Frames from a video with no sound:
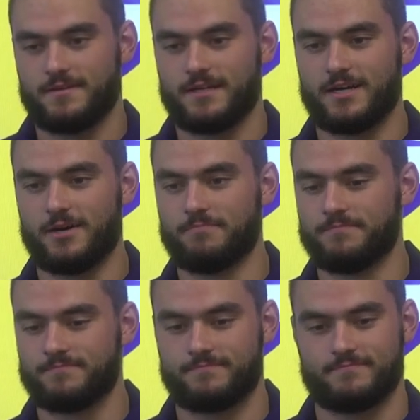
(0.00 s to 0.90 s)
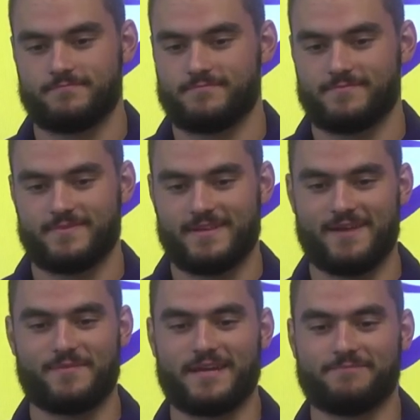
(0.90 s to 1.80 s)
Um,
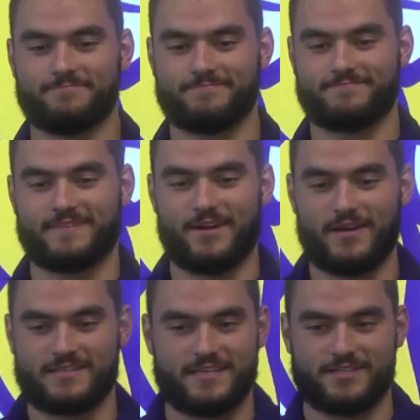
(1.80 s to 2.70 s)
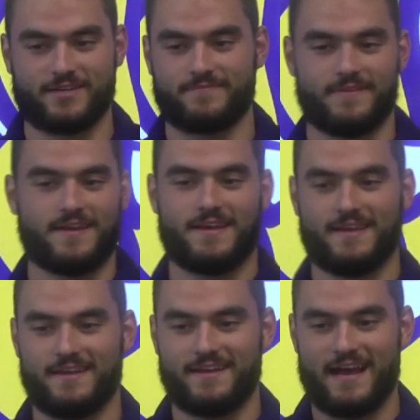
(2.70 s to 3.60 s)
I mean, you know, he's he's a
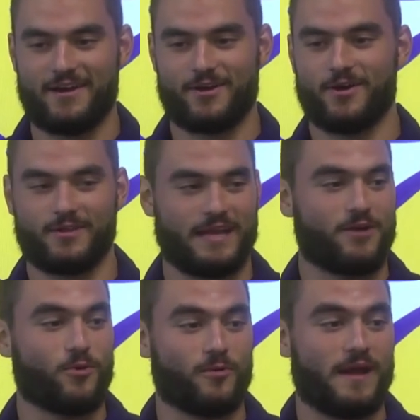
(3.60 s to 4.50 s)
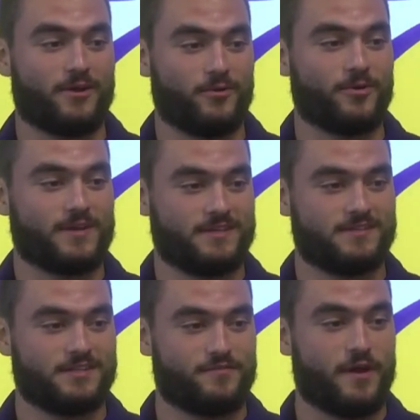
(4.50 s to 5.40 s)
I call it like a quarterback guru.
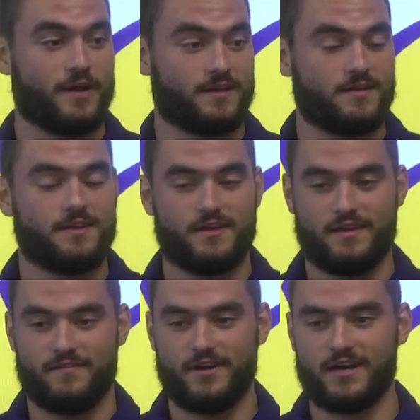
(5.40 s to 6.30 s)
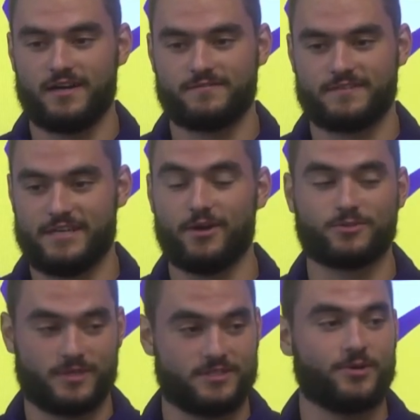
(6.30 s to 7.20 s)
He's he's very uh, he
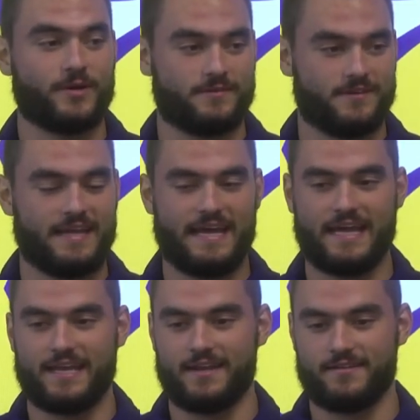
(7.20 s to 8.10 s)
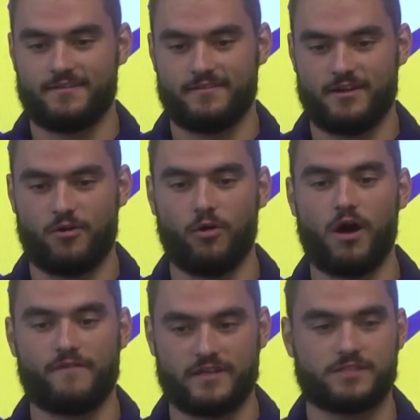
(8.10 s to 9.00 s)
knows what he's doing, and our
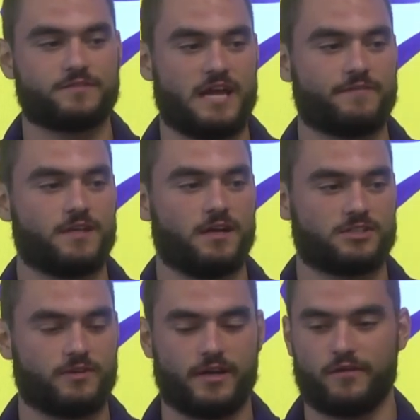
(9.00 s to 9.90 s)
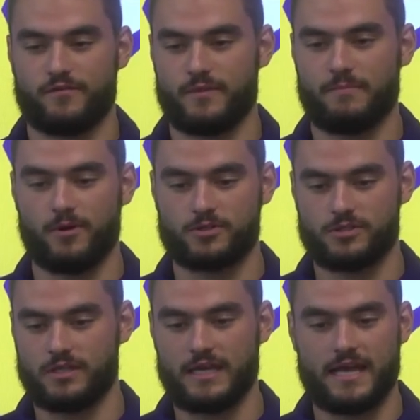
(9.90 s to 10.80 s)
whole offensive staff does. So I know for me
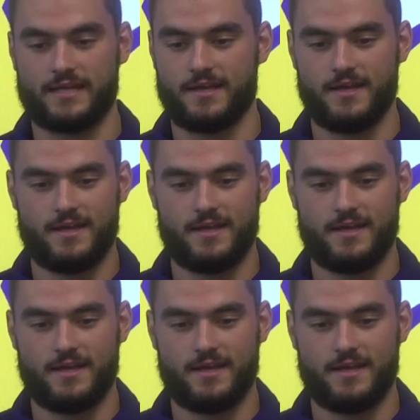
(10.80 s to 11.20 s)
personally, I